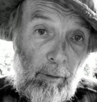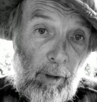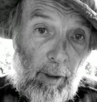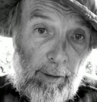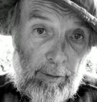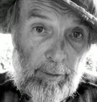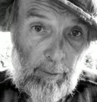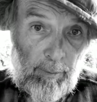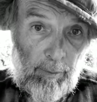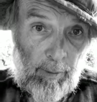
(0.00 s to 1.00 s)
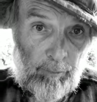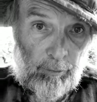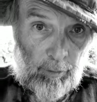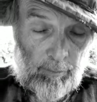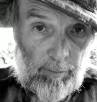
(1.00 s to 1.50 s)
Well, I get to my mom's
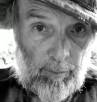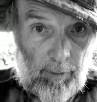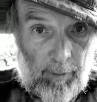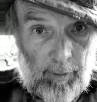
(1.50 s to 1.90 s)
room, and